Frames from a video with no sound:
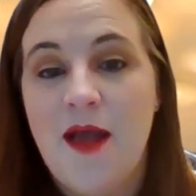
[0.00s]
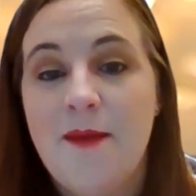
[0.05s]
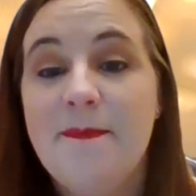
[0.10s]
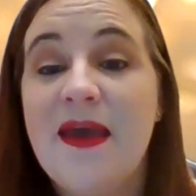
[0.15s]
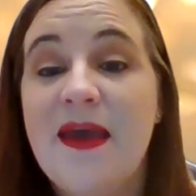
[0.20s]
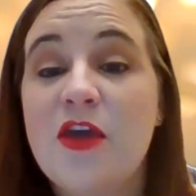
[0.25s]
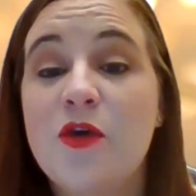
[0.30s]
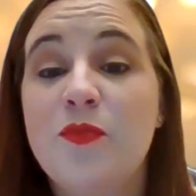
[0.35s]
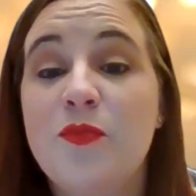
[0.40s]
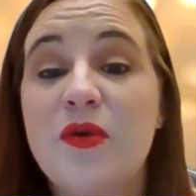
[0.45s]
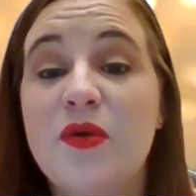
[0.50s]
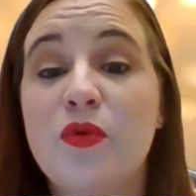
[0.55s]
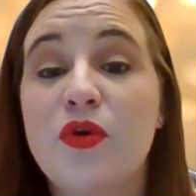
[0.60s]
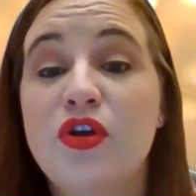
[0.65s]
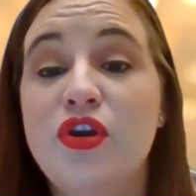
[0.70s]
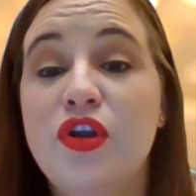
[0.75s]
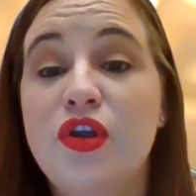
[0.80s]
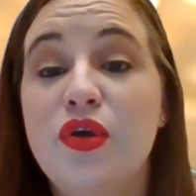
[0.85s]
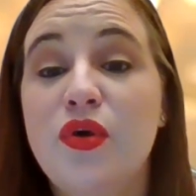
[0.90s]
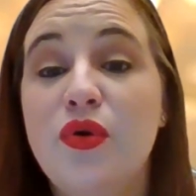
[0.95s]
May you be
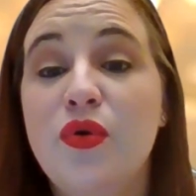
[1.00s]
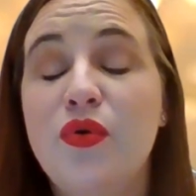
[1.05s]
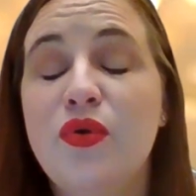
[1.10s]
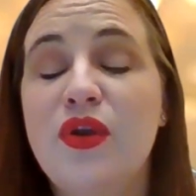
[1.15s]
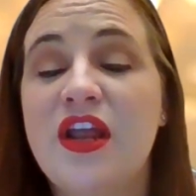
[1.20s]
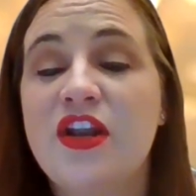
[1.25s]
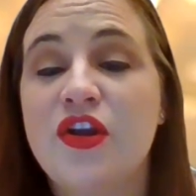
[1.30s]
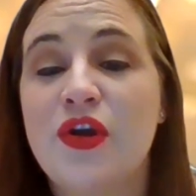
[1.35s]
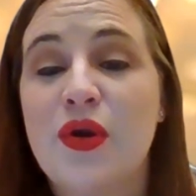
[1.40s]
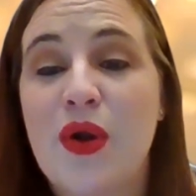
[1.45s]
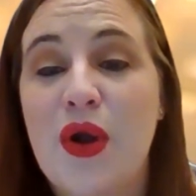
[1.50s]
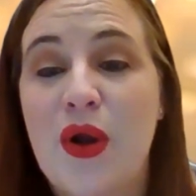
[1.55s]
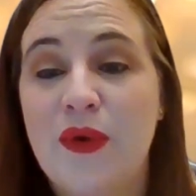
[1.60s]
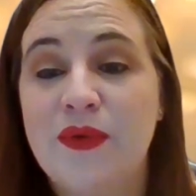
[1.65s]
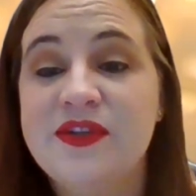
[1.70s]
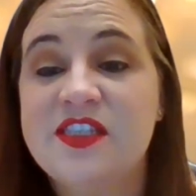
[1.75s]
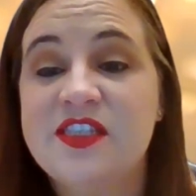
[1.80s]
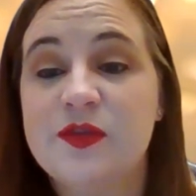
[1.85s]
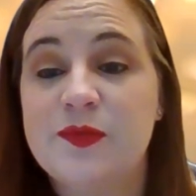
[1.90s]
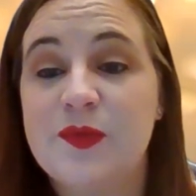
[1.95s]
renewed in your
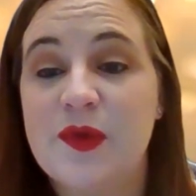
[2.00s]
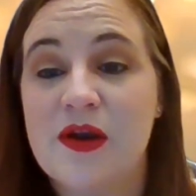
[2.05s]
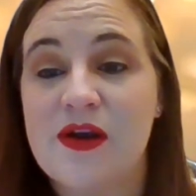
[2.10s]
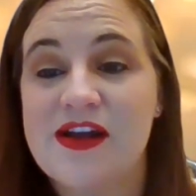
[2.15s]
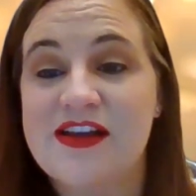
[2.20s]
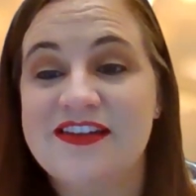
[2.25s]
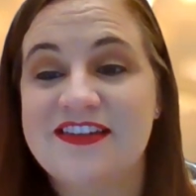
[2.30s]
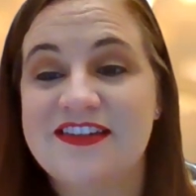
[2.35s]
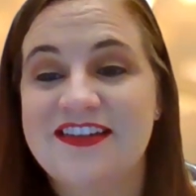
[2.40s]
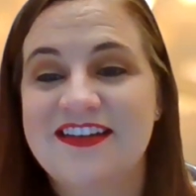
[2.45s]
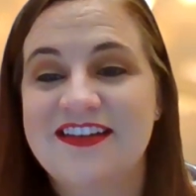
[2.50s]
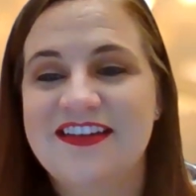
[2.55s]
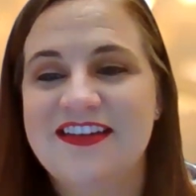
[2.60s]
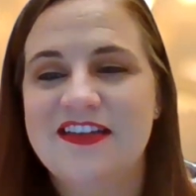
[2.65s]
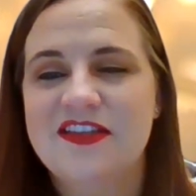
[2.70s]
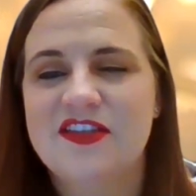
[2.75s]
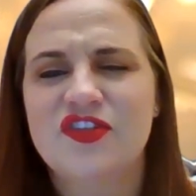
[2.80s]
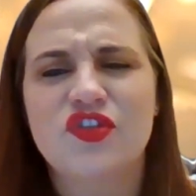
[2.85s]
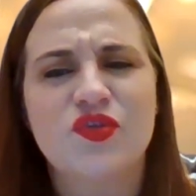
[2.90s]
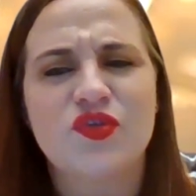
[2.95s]
own spirit,
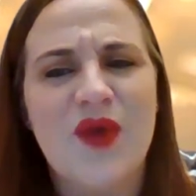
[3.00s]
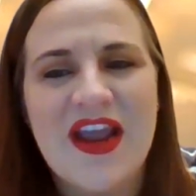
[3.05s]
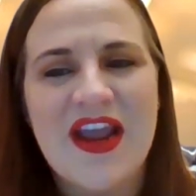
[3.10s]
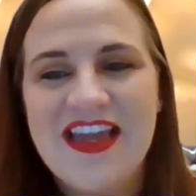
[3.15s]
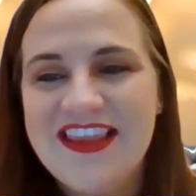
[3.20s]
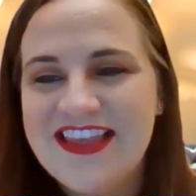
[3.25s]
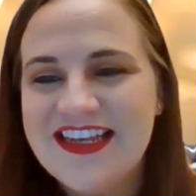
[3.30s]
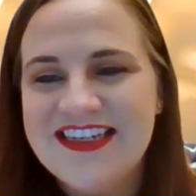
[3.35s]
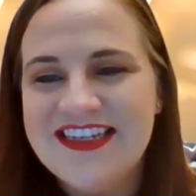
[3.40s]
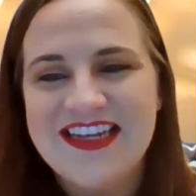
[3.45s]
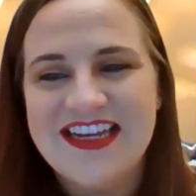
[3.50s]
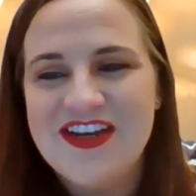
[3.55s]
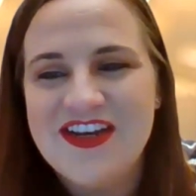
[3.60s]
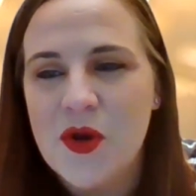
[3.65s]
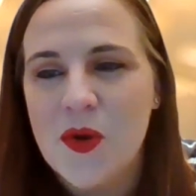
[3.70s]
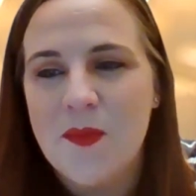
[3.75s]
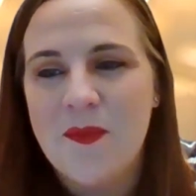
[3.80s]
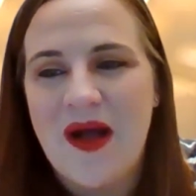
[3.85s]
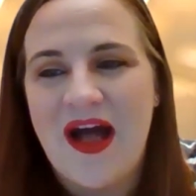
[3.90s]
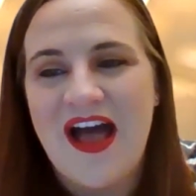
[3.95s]
strengthened in
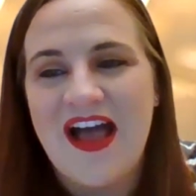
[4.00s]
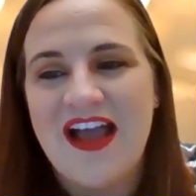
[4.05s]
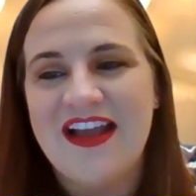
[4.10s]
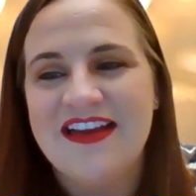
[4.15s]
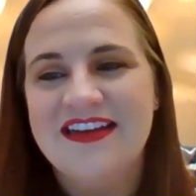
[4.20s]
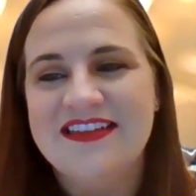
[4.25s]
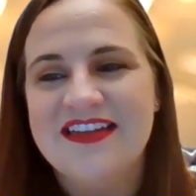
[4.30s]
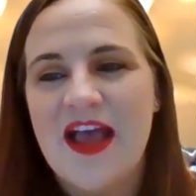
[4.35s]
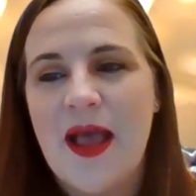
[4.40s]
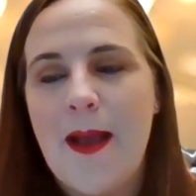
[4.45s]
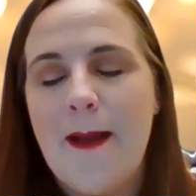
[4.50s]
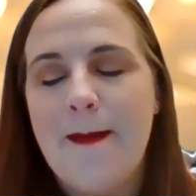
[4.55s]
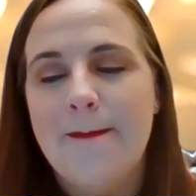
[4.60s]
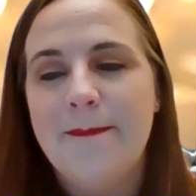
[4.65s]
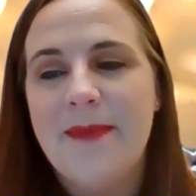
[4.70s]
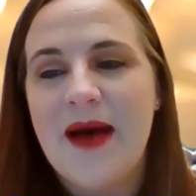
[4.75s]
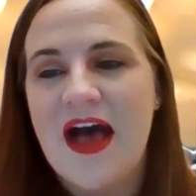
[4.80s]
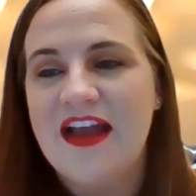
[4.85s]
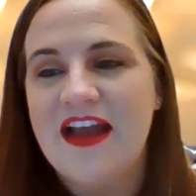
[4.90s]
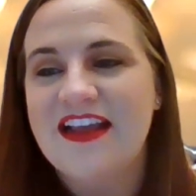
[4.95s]
your mind,
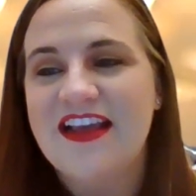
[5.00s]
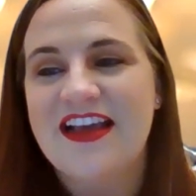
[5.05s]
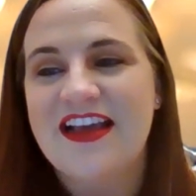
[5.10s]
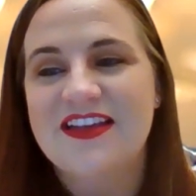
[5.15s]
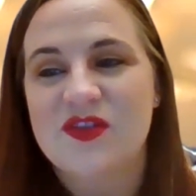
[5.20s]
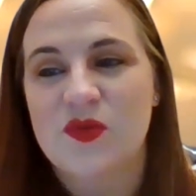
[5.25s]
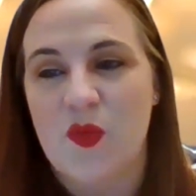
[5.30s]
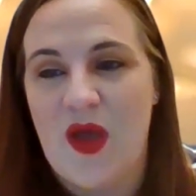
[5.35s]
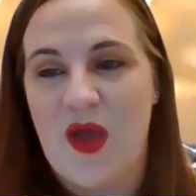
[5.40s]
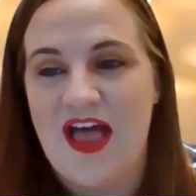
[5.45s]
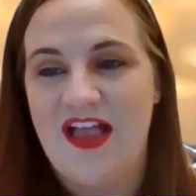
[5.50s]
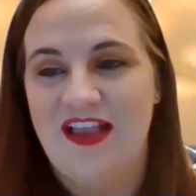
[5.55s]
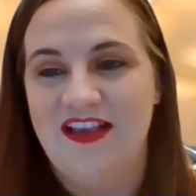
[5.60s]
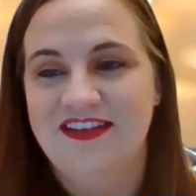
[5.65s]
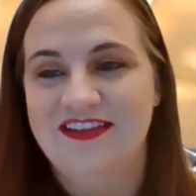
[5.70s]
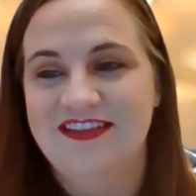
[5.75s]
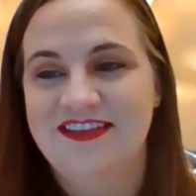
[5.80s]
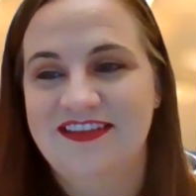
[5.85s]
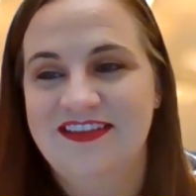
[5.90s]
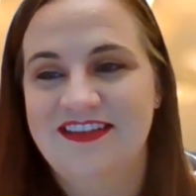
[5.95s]
body as
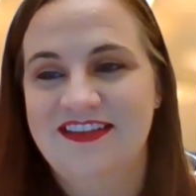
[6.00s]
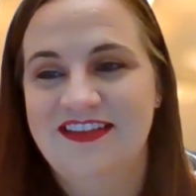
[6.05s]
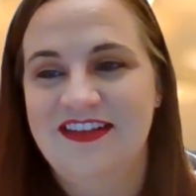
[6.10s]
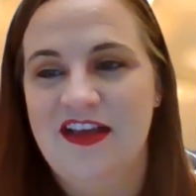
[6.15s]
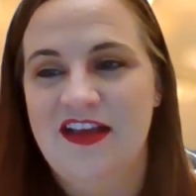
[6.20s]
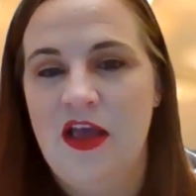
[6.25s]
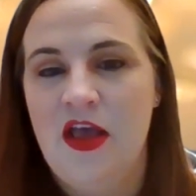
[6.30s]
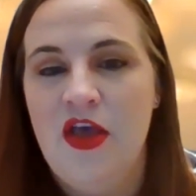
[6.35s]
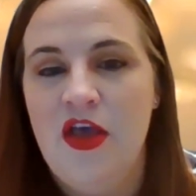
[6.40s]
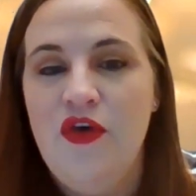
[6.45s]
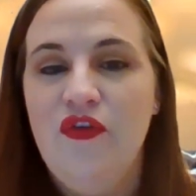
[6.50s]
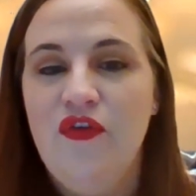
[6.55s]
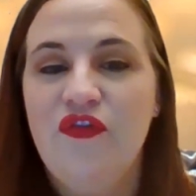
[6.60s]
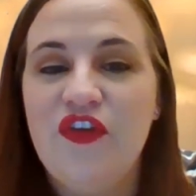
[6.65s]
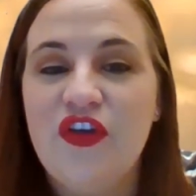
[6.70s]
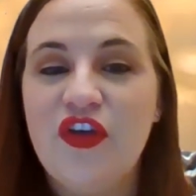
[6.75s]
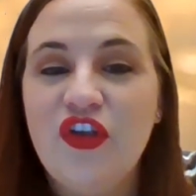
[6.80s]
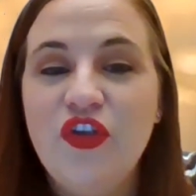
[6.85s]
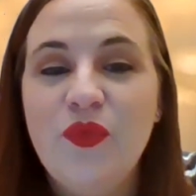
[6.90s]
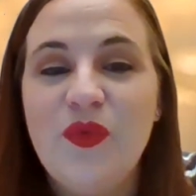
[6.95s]
well,
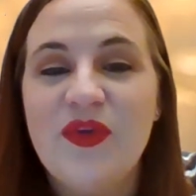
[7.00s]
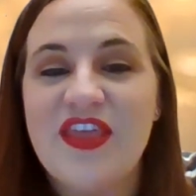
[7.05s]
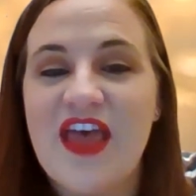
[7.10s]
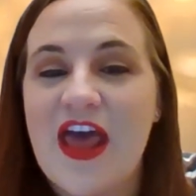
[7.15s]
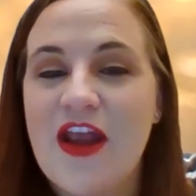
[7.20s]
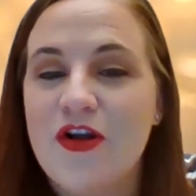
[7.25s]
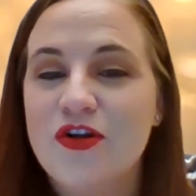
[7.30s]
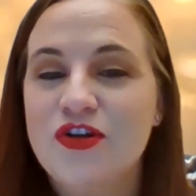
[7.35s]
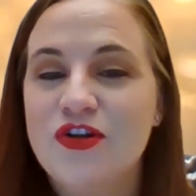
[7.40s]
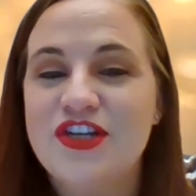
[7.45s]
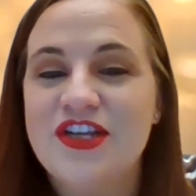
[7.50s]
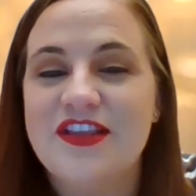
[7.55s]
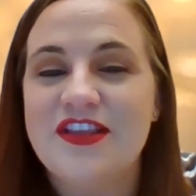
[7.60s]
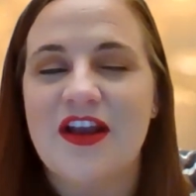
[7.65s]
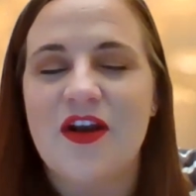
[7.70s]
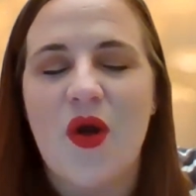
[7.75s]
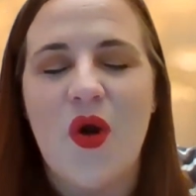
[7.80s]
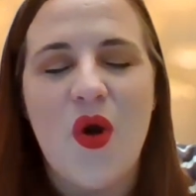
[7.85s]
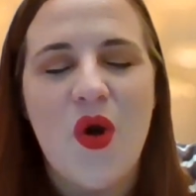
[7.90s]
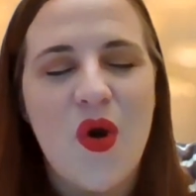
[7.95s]
filled with energy
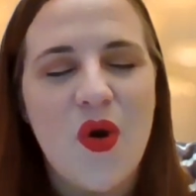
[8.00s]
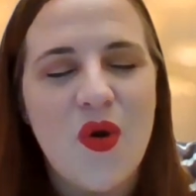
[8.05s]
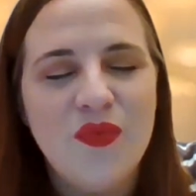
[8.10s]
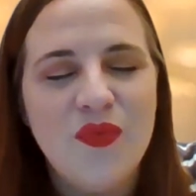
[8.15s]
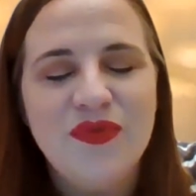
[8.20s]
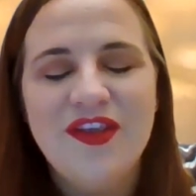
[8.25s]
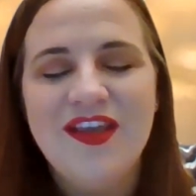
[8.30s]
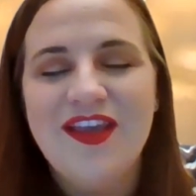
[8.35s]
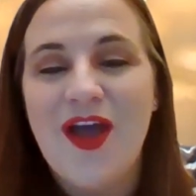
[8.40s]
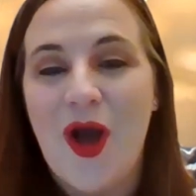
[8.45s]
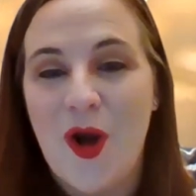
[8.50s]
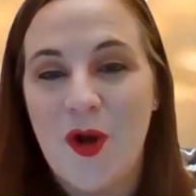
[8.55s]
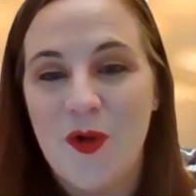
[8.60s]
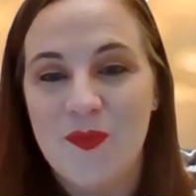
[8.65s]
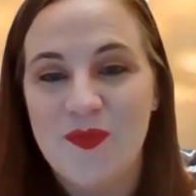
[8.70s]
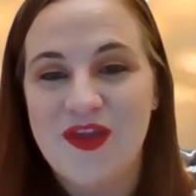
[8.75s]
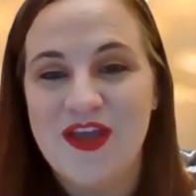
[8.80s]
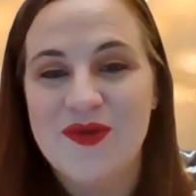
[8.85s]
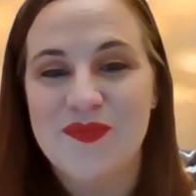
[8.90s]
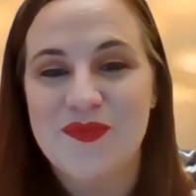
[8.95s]
that only
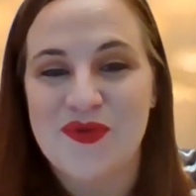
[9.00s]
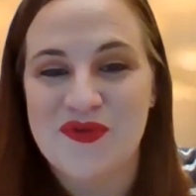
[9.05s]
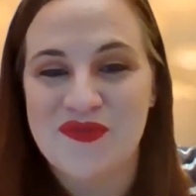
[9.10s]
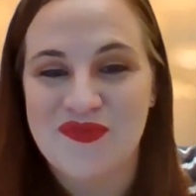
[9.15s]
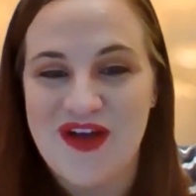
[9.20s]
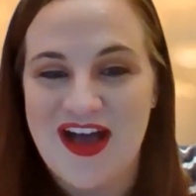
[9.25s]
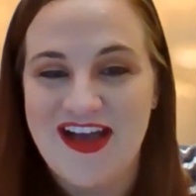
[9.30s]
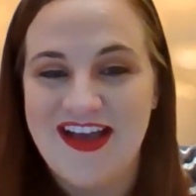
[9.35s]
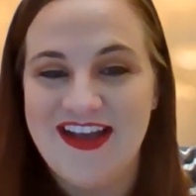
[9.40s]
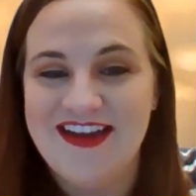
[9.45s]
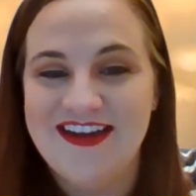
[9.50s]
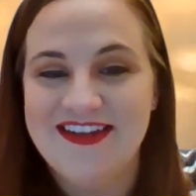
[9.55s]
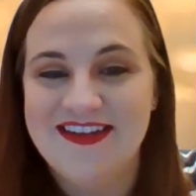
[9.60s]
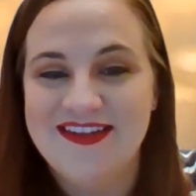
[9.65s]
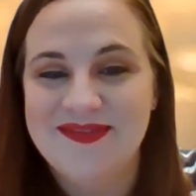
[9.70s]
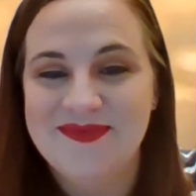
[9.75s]
hope can provide.